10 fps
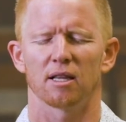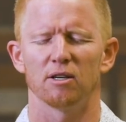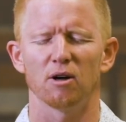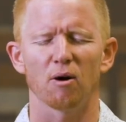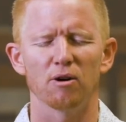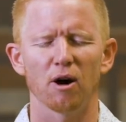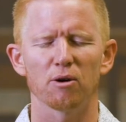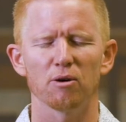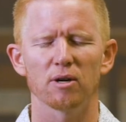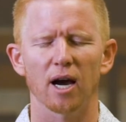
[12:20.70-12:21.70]
that don't know
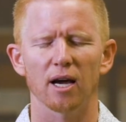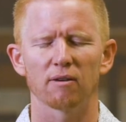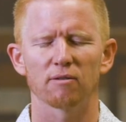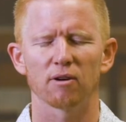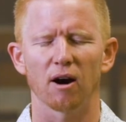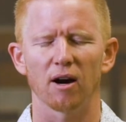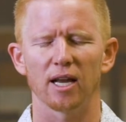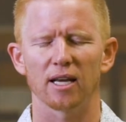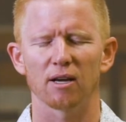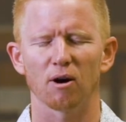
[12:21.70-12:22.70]
You, God, if there are
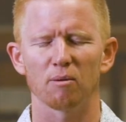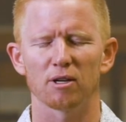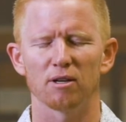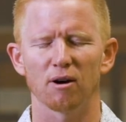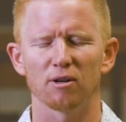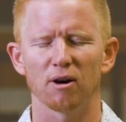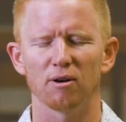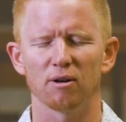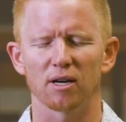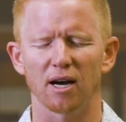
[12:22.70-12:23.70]
any at home that don't know
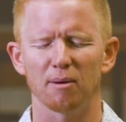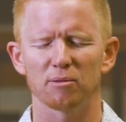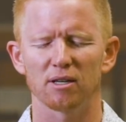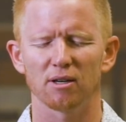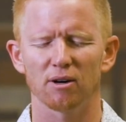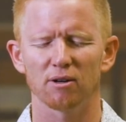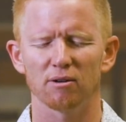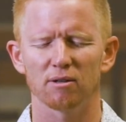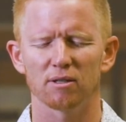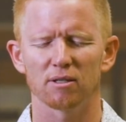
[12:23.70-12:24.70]
You, to come to know
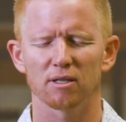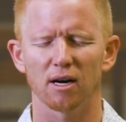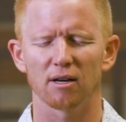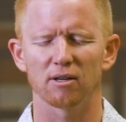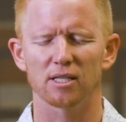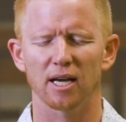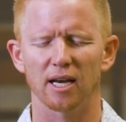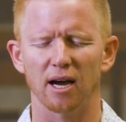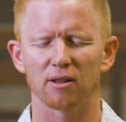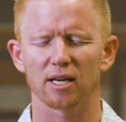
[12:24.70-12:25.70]
You, to
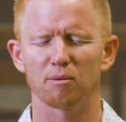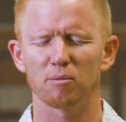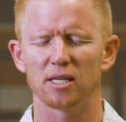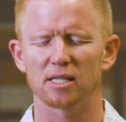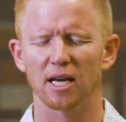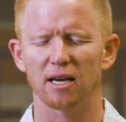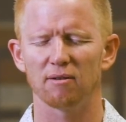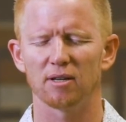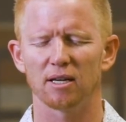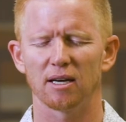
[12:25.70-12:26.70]
understand how they can be
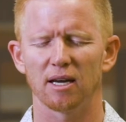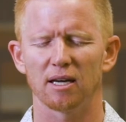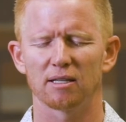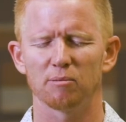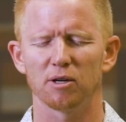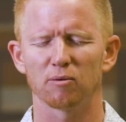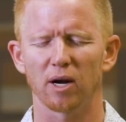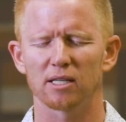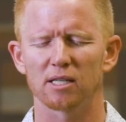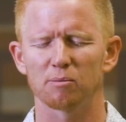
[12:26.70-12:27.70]
saved and to be
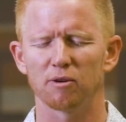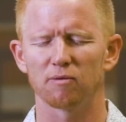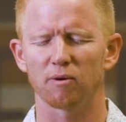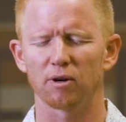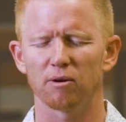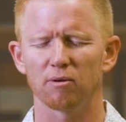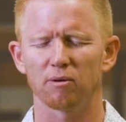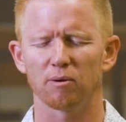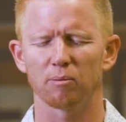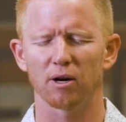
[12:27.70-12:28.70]
righteous before You.
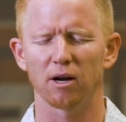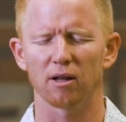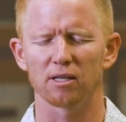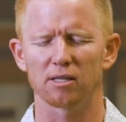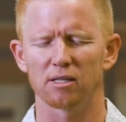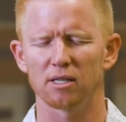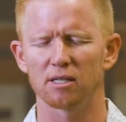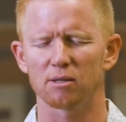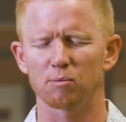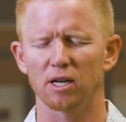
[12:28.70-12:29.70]
We pray all this in
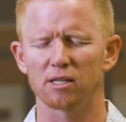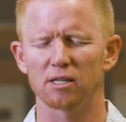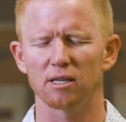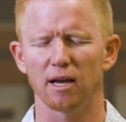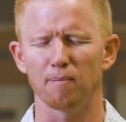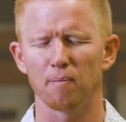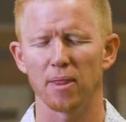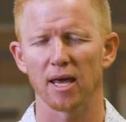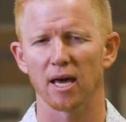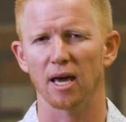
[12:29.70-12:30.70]
Jesus' precious name.
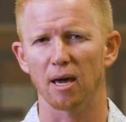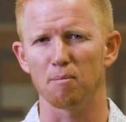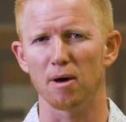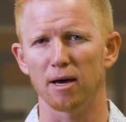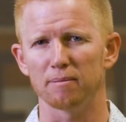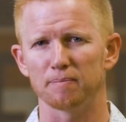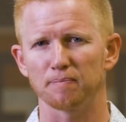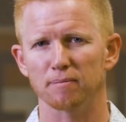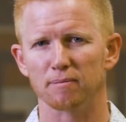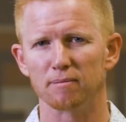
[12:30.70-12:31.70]
Amen.
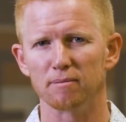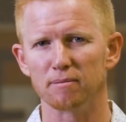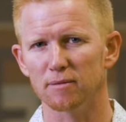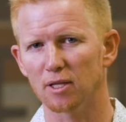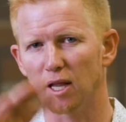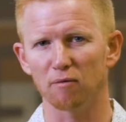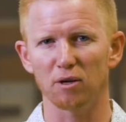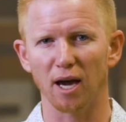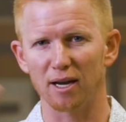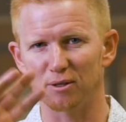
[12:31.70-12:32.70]
Love
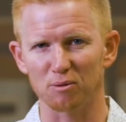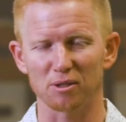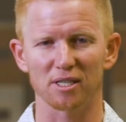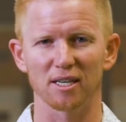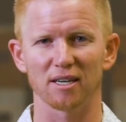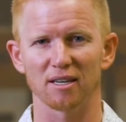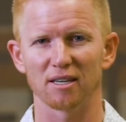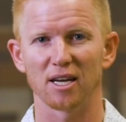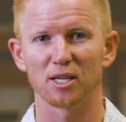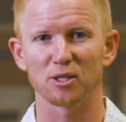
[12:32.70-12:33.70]
you guys. We'll see you
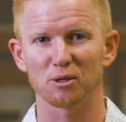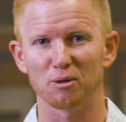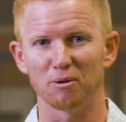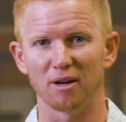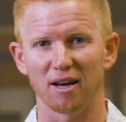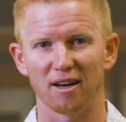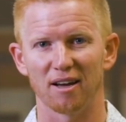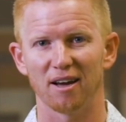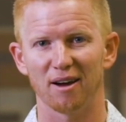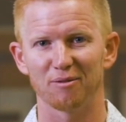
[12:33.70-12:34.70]
soon.
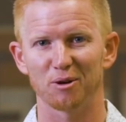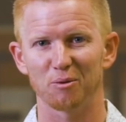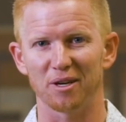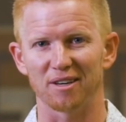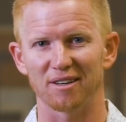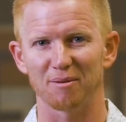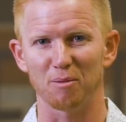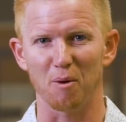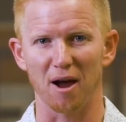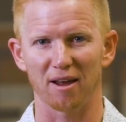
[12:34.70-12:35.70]
Have a good week.
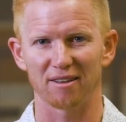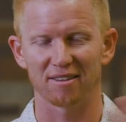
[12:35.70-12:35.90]
Bye-bye.